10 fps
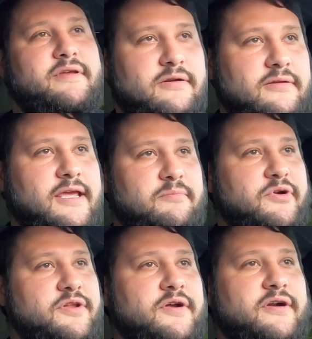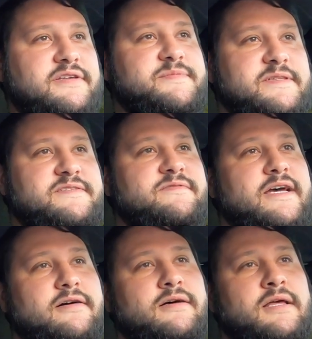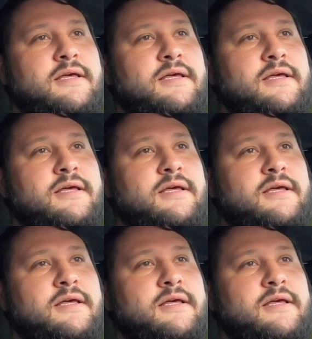they're getting pretty darn expensive now.